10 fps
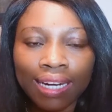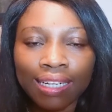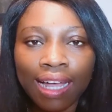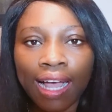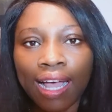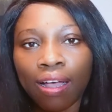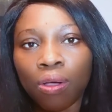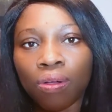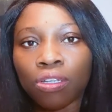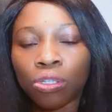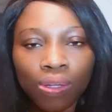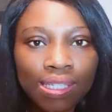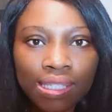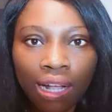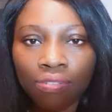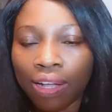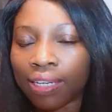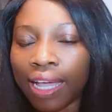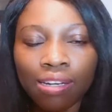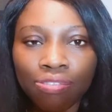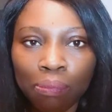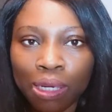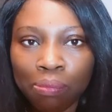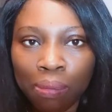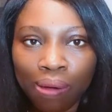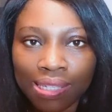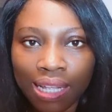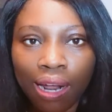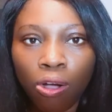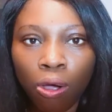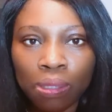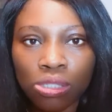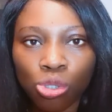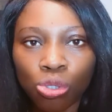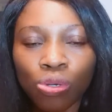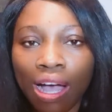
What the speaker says: Canada yourself and any family members that are coming to you.